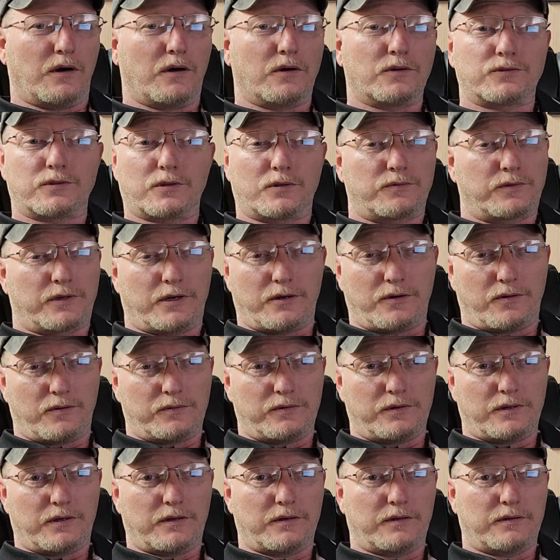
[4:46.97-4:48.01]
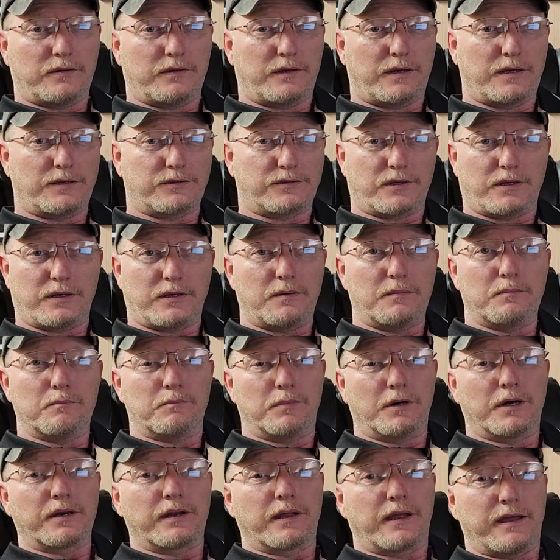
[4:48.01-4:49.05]
also known as a
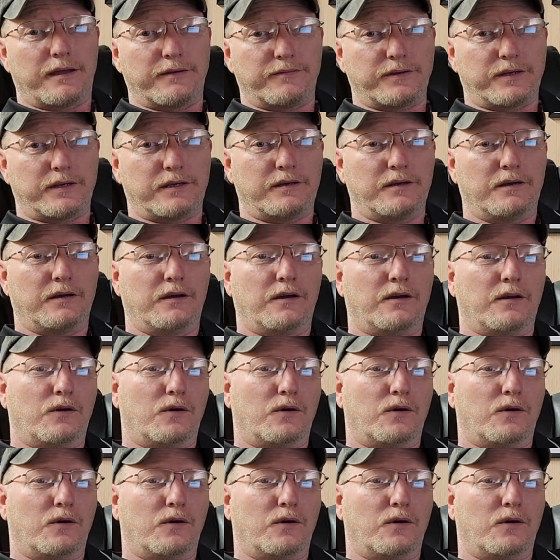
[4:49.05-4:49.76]
butt heavy